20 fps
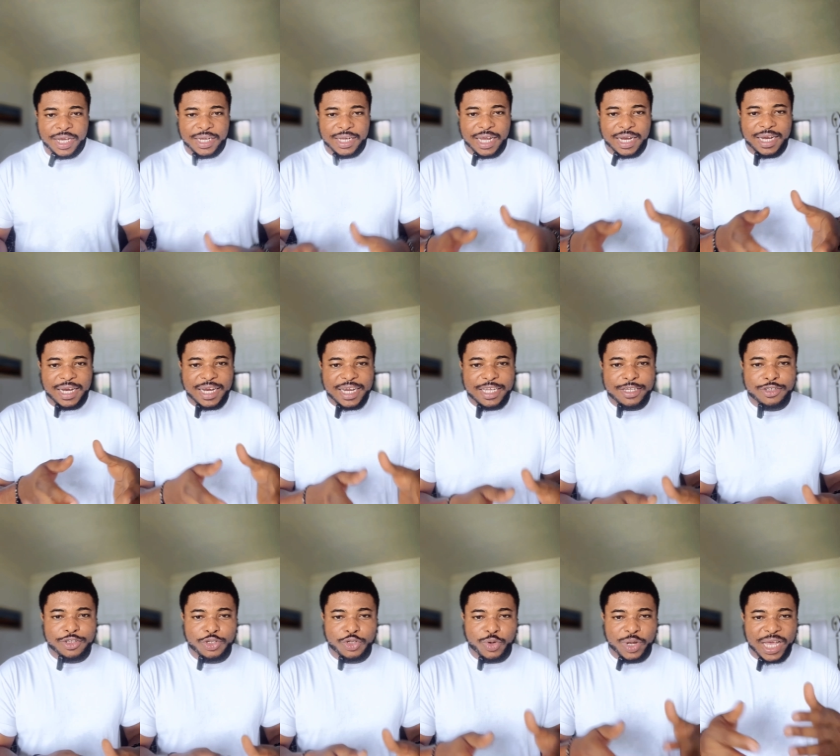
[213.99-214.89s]
that
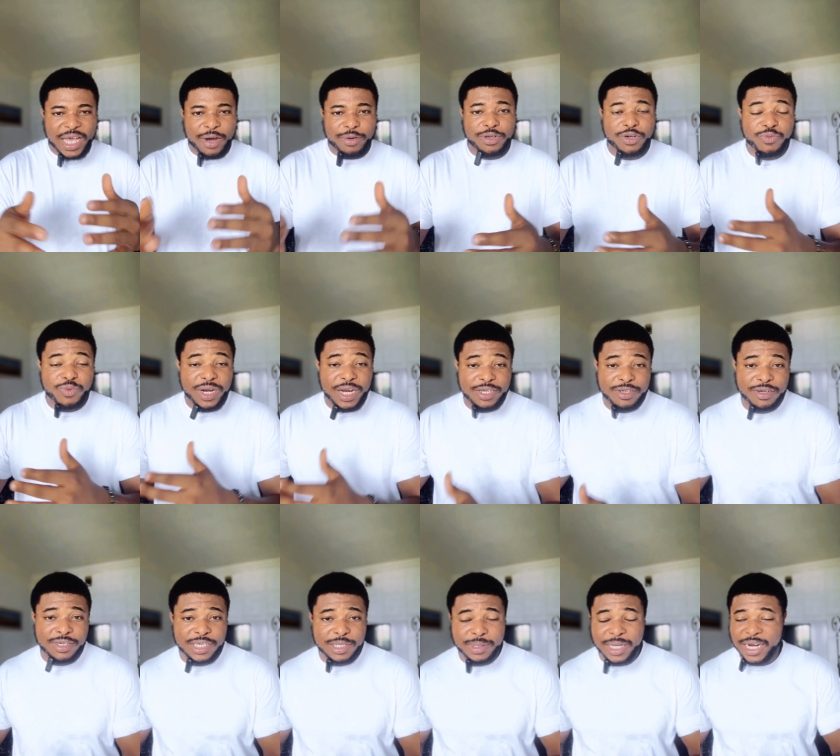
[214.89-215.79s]
leads to healthy
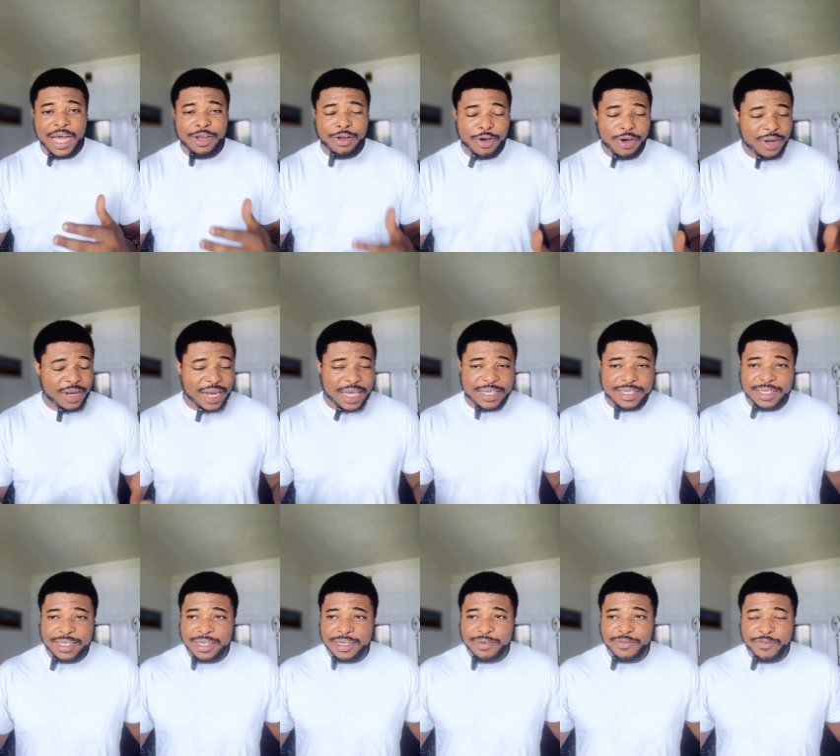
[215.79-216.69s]
relationships and a
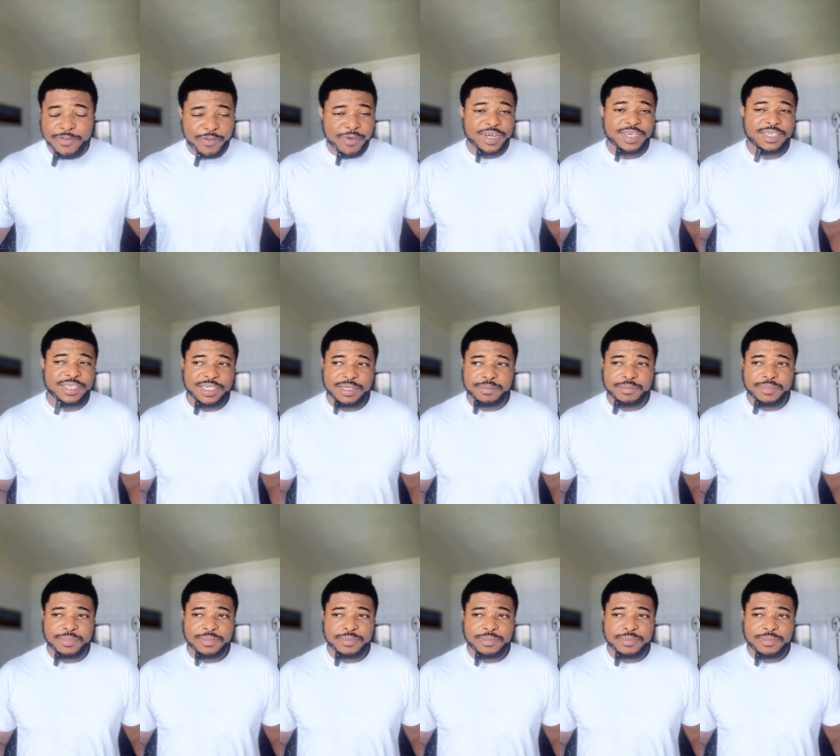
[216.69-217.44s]
long-lasting friendship.